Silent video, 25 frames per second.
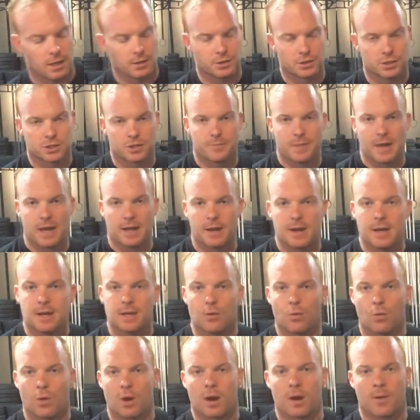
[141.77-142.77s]
just about
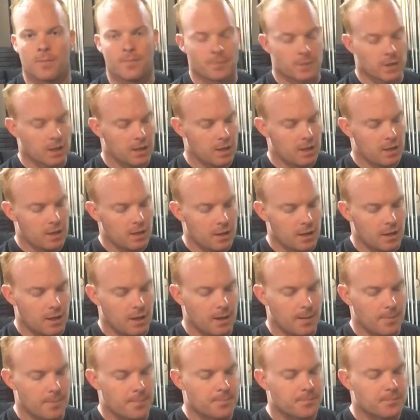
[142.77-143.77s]
anywhere.
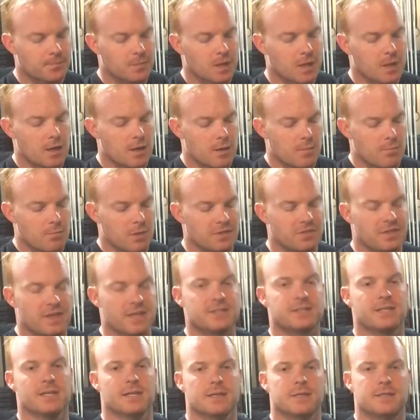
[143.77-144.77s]
But
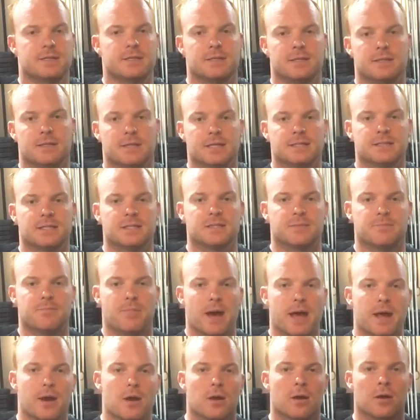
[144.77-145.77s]
this is
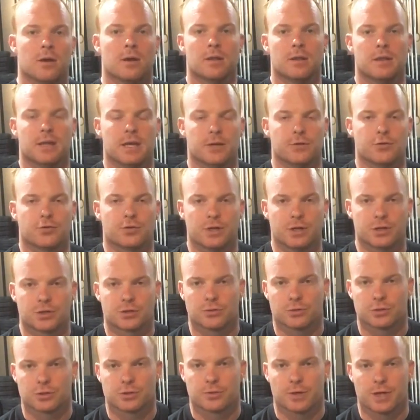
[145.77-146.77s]
better than
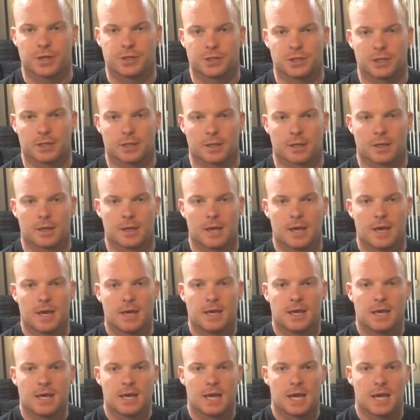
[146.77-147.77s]
traditional stretching.
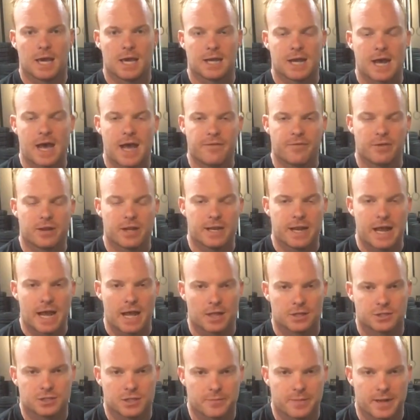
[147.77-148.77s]
And I have an
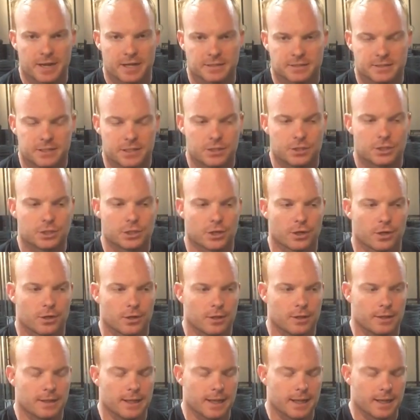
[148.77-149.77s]
analogy about a t-shirt,
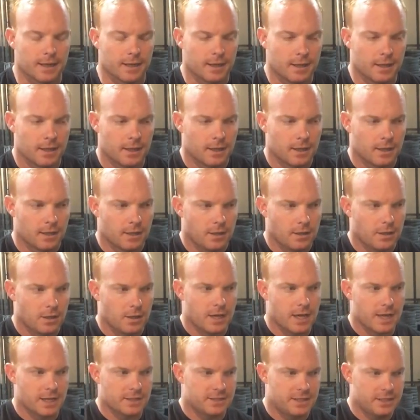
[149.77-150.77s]
that you
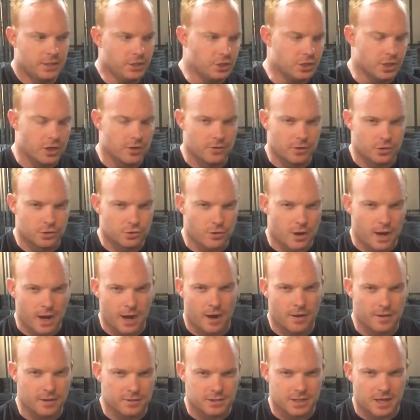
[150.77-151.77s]
got a t-shirt in the
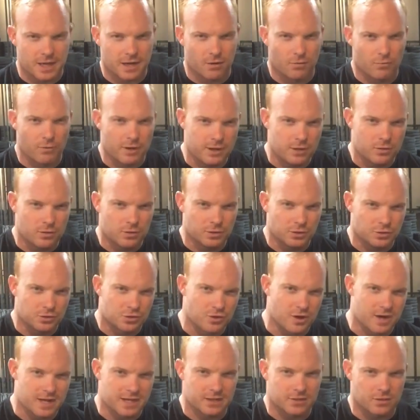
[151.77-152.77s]
dryer that's kind of wrinkled, and you're
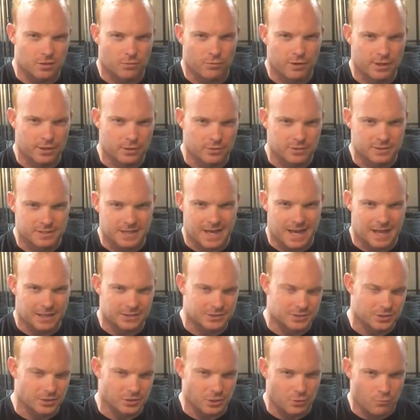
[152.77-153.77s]
trying to get the wrinkles out.
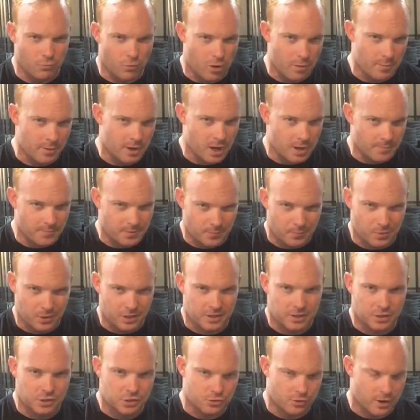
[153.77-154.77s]
So you warm it up, you put
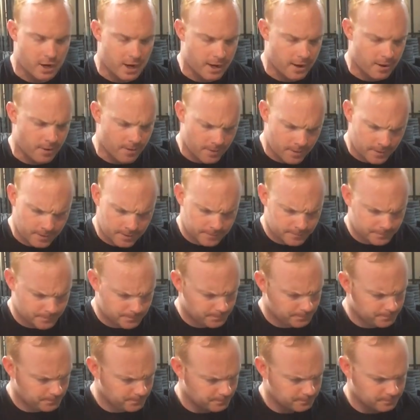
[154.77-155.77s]
it in the dryer,
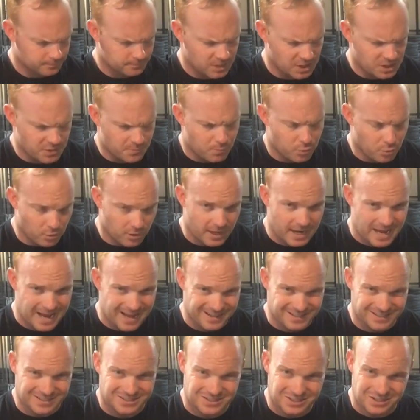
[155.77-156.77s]
and you pull it out,
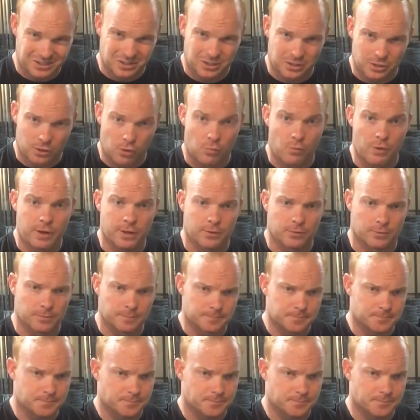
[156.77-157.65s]
and it's still a little wrinkled.